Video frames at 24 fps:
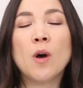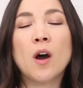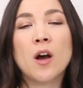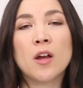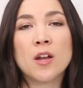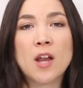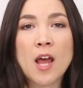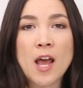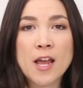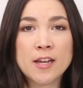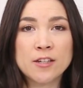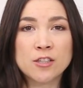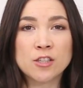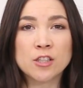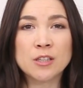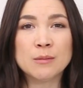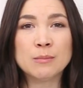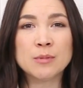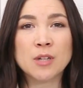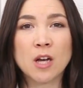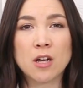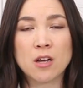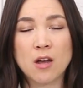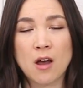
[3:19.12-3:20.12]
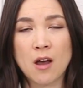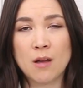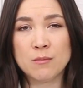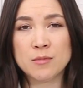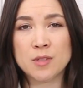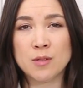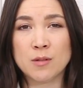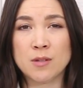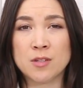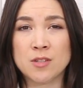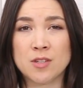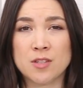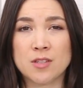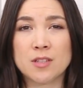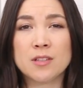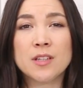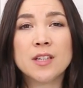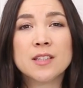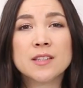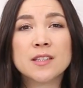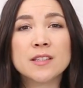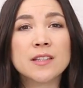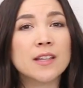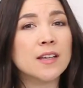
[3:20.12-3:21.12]
on iHERB.com, so you can just
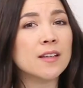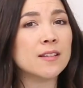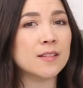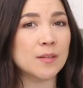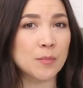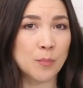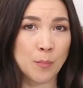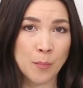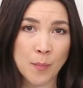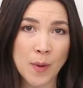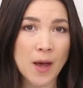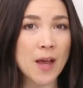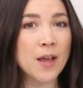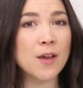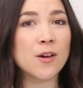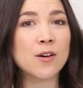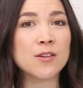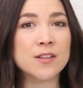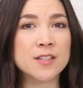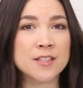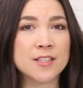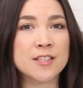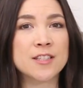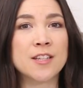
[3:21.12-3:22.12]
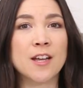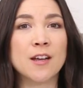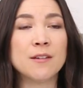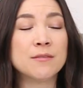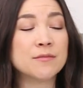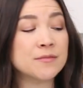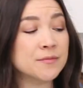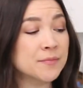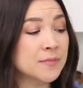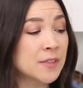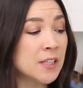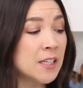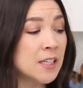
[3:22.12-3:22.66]
click the links and buy all this stuff.